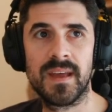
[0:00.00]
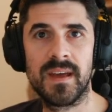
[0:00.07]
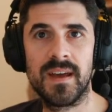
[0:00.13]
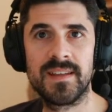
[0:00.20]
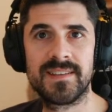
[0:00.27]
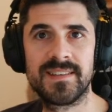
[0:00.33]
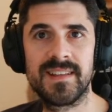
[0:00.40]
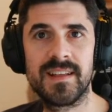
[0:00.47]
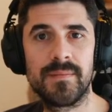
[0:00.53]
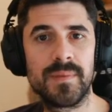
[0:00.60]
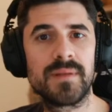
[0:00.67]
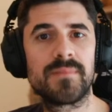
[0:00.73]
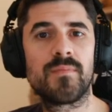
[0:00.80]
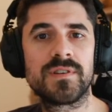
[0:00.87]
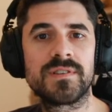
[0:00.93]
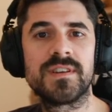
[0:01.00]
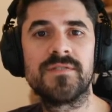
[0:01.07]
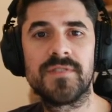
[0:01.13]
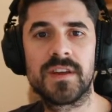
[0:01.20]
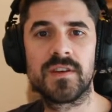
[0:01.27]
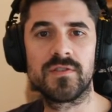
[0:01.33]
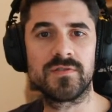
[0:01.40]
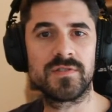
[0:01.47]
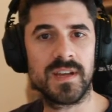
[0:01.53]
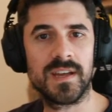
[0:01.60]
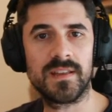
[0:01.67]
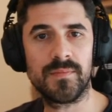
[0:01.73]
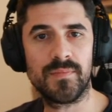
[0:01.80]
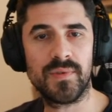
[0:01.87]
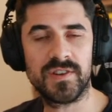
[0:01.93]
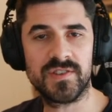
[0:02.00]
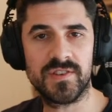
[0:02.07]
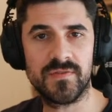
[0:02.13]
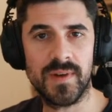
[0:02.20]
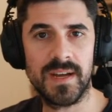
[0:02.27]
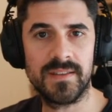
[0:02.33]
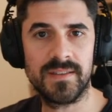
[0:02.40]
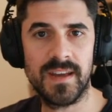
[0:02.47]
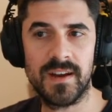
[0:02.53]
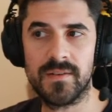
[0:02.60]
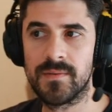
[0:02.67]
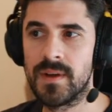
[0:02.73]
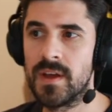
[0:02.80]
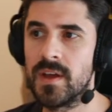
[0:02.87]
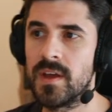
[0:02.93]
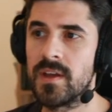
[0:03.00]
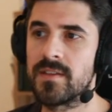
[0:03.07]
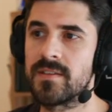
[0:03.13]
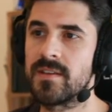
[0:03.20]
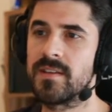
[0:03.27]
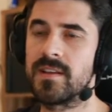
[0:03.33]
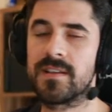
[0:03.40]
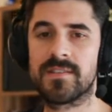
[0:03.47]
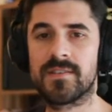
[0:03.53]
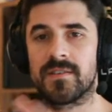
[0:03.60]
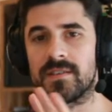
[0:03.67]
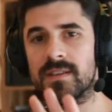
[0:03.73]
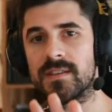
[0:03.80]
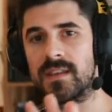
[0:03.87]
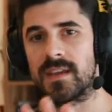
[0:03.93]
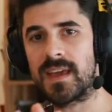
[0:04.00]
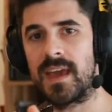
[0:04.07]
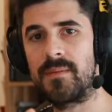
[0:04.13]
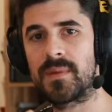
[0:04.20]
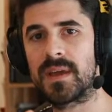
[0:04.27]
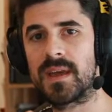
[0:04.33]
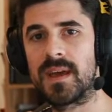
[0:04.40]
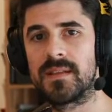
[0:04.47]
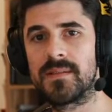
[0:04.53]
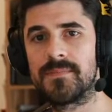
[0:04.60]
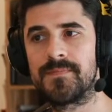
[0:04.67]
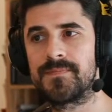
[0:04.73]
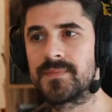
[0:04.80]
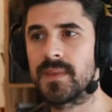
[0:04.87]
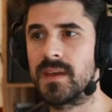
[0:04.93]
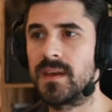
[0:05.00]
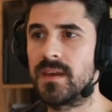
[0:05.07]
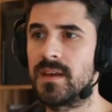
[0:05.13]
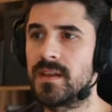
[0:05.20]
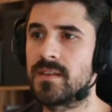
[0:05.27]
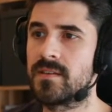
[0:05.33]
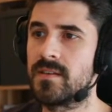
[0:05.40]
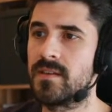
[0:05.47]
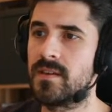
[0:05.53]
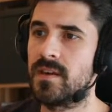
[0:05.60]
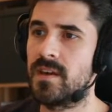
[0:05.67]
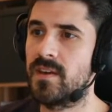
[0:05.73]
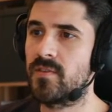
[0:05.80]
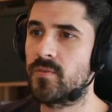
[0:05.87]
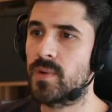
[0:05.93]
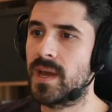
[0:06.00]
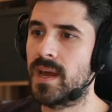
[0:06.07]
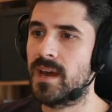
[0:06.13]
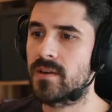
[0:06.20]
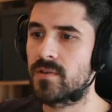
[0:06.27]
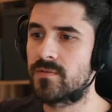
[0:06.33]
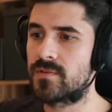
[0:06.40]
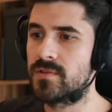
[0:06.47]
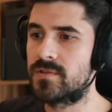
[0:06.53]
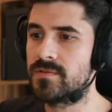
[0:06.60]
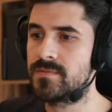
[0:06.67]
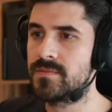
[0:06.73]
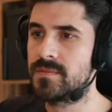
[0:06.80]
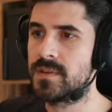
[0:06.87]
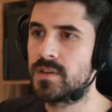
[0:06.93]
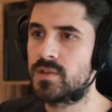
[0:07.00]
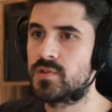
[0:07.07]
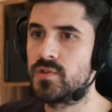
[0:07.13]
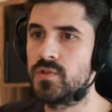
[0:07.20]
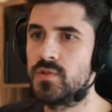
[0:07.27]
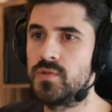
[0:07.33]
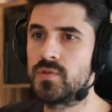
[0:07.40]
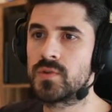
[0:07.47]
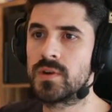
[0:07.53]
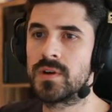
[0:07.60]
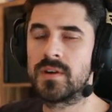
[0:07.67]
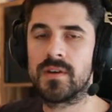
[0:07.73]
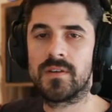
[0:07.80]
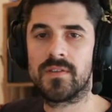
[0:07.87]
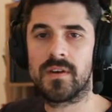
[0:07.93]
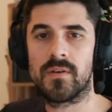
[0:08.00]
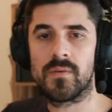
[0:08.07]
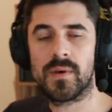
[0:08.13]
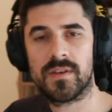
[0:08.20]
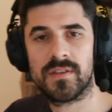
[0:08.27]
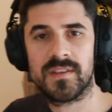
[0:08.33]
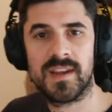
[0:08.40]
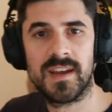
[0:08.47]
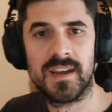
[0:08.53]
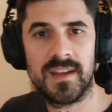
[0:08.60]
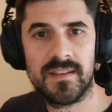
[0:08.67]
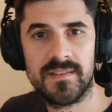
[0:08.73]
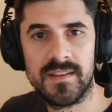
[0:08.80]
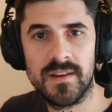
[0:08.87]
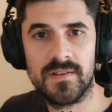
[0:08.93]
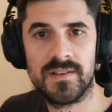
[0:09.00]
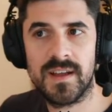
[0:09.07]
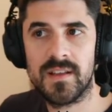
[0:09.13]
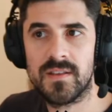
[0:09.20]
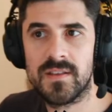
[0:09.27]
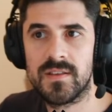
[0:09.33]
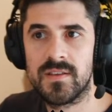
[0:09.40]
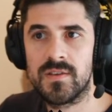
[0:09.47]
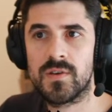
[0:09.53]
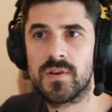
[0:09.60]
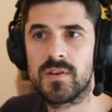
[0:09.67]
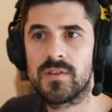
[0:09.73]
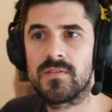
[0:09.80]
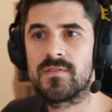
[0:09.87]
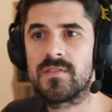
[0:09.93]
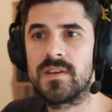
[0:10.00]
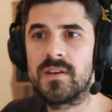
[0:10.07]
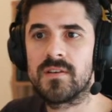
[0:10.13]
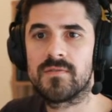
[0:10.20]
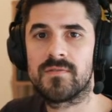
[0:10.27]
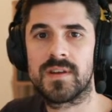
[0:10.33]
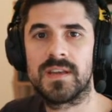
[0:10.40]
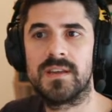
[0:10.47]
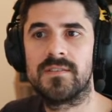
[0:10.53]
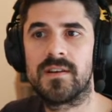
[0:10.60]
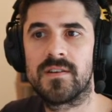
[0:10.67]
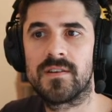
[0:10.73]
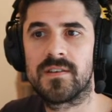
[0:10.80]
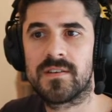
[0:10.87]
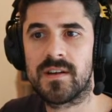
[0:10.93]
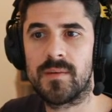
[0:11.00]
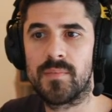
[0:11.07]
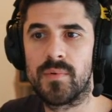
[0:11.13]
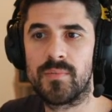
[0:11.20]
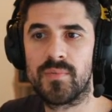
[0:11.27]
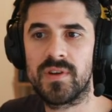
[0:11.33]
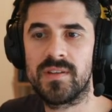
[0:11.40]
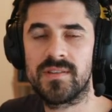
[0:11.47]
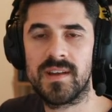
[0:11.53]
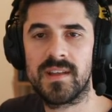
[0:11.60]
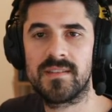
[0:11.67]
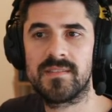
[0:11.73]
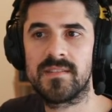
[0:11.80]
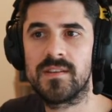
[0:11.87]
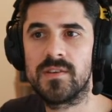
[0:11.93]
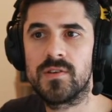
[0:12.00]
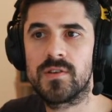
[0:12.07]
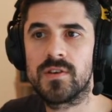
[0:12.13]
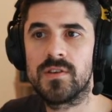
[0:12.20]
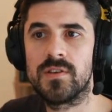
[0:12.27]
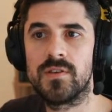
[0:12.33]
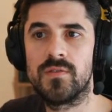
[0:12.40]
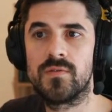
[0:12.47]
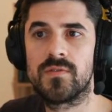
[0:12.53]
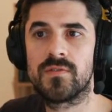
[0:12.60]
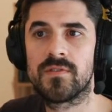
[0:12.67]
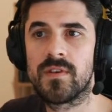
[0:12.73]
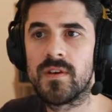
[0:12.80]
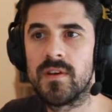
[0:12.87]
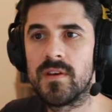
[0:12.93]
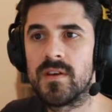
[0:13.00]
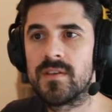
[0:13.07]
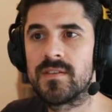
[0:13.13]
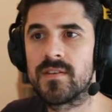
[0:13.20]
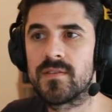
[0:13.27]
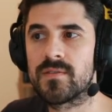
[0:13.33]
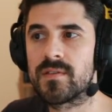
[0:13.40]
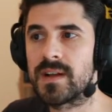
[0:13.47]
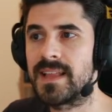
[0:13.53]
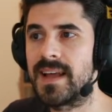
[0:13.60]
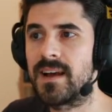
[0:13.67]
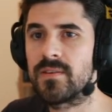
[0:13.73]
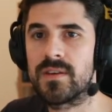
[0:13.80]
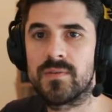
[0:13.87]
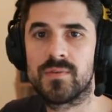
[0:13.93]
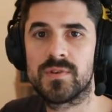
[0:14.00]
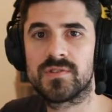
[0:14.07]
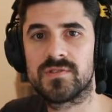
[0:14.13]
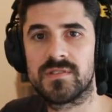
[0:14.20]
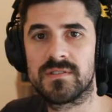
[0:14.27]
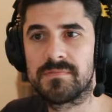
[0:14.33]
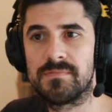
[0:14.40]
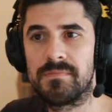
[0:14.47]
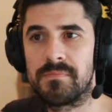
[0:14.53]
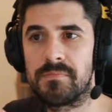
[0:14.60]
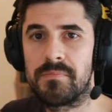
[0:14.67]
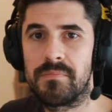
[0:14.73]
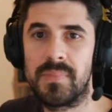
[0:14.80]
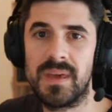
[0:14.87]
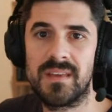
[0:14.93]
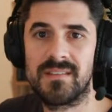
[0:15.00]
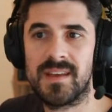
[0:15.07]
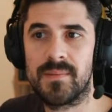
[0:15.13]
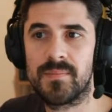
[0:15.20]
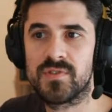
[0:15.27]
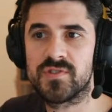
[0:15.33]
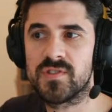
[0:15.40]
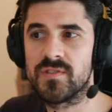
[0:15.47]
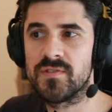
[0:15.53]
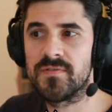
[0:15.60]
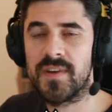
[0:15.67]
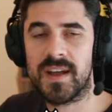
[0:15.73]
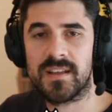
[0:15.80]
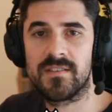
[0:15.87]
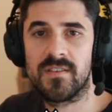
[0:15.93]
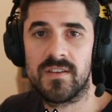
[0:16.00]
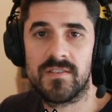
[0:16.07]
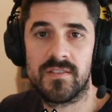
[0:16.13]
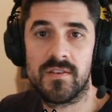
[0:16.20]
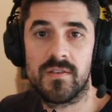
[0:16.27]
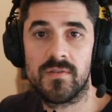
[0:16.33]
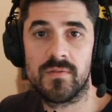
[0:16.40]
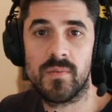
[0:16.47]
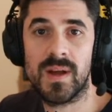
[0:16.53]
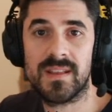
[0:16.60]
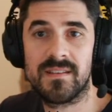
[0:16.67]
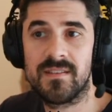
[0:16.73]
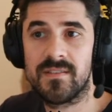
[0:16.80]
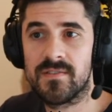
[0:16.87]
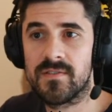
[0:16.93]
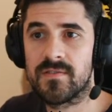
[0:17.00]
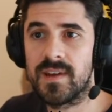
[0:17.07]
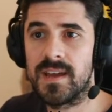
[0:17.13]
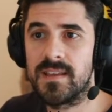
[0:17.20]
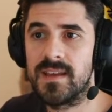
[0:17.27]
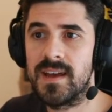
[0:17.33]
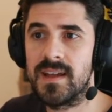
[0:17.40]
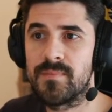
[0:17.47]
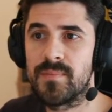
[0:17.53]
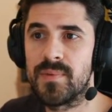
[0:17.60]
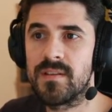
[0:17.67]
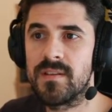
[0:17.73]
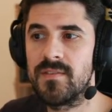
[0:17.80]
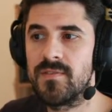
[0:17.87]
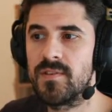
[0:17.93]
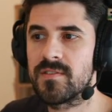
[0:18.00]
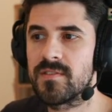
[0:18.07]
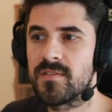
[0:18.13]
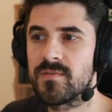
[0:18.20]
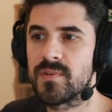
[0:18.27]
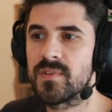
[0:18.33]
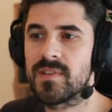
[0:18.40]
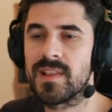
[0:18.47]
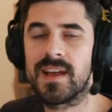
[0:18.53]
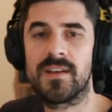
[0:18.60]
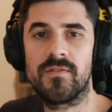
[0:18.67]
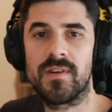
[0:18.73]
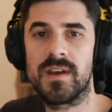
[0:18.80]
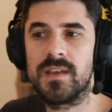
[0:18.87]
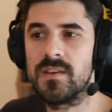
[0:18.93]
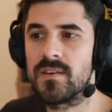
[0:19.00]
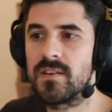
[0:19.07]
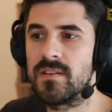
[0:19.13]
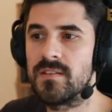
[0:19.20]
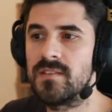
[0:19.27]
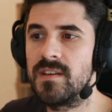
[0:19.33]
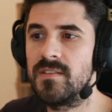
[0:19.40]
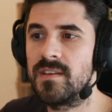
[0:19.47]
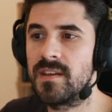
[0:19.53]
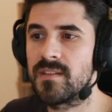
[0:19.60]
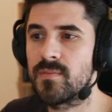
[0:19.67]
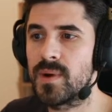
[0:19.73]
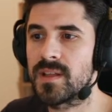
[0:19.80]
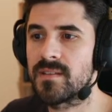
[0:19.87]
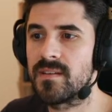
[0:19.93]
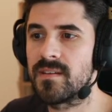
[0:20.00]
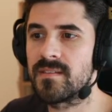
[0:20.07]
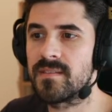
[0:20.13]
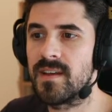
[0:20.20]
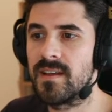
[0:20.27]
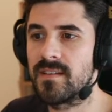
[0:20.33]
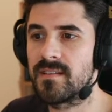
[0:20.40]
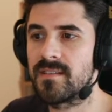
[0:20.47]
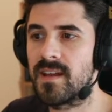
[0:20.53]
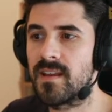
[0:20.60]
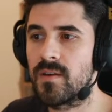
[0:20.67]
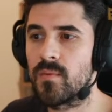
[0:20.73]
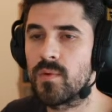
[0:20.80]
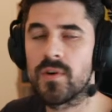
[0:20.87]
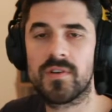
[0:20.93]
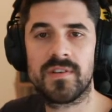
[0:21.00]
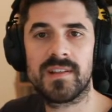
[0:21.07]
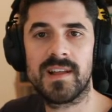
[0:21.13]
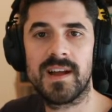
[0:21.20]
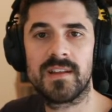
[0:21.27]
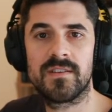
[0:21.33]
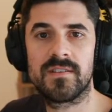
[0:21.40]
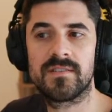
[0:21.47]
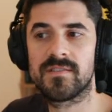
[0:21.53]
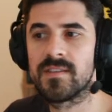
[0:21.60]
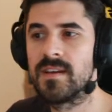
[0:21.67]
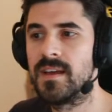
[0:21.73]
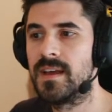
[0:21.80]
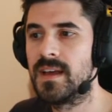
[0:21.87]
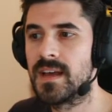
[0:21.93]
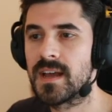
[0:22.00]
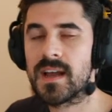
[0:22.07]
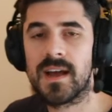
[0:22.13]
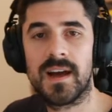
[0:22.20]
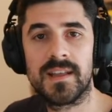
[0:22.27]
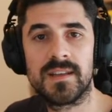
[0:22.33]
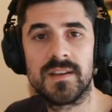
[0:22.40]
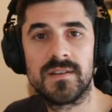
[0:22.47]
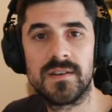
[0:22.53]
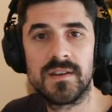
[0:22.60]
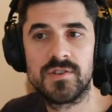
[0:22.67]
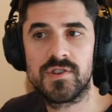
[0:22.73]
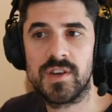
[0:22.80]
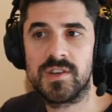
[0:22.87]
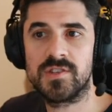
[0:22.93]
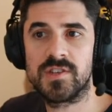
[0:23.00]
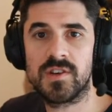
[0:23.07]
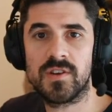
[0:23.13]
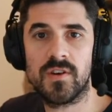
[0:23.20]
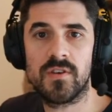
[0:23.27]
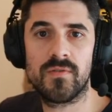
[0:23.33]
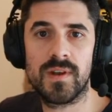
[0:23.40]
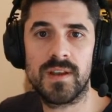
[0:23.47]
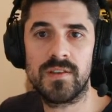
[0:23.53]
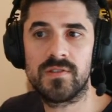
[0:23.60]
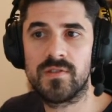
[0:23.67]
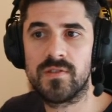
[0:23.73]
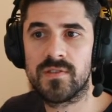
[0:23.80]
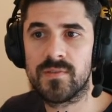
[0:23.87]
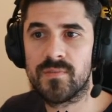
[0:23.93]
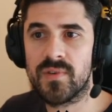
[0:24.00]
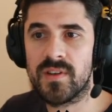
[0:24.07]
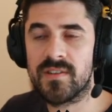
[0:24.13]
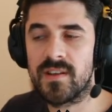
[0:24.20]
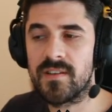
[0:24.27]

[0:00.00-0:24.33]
it's a little bit more difficult to get the pressures right there. So let's start in the game again, and if we head over to the weather settings here, then you can see already there are a couple presets that you can use. So cloudy would just be temperature affected, there's no wetness or rain yet, but if you start with light rain, you can see these wetness and standing water sliders kind of changing already to some preset